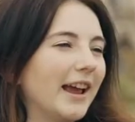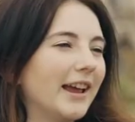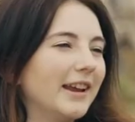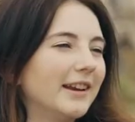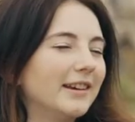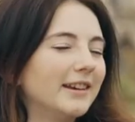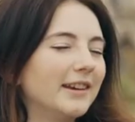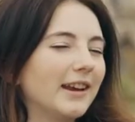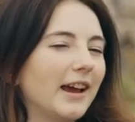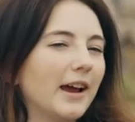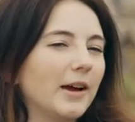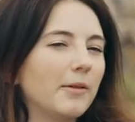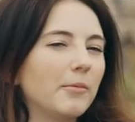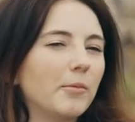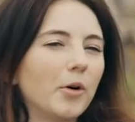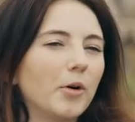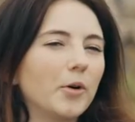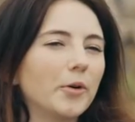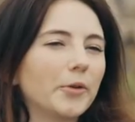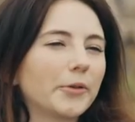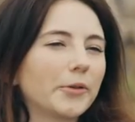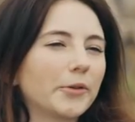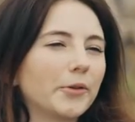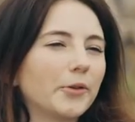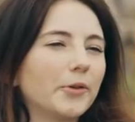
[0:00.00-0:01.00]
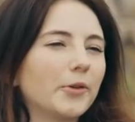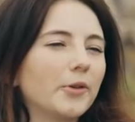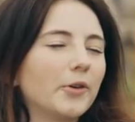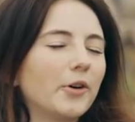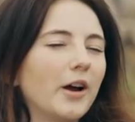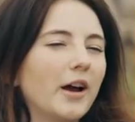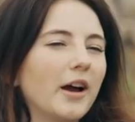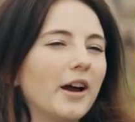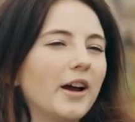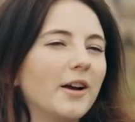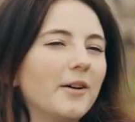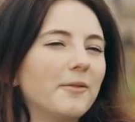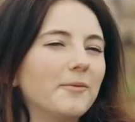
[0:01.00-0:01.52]
And I'm also
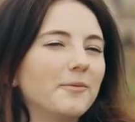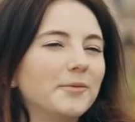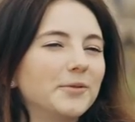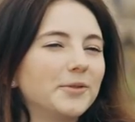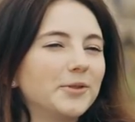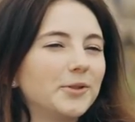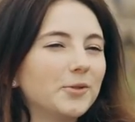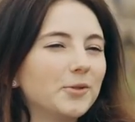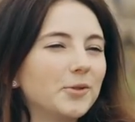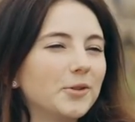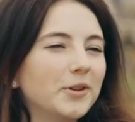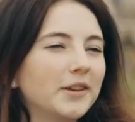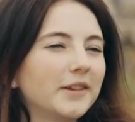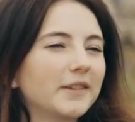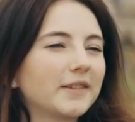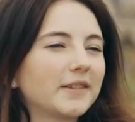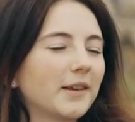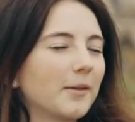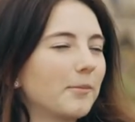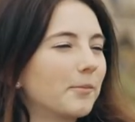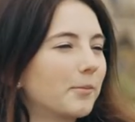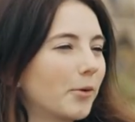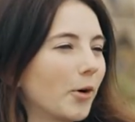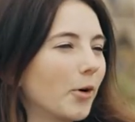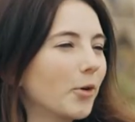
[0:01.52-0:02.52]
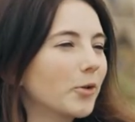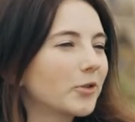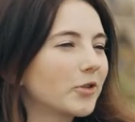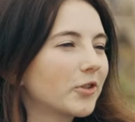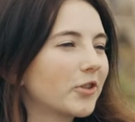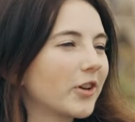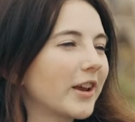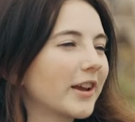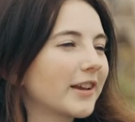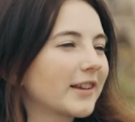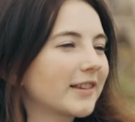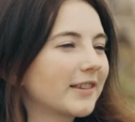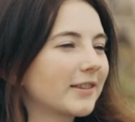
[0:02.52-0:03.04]
doing some
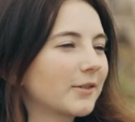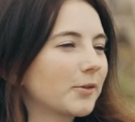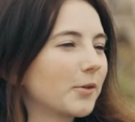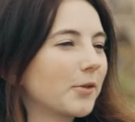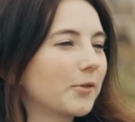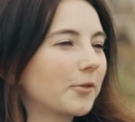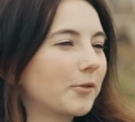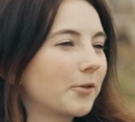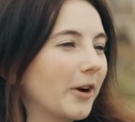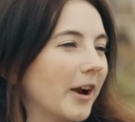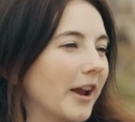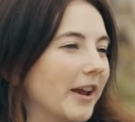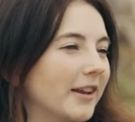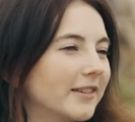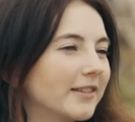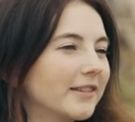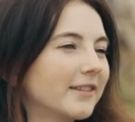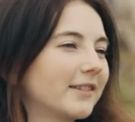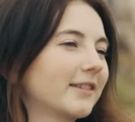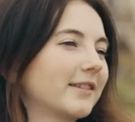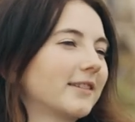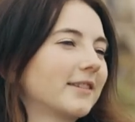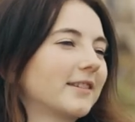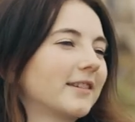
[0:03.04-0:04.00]
projects with friends.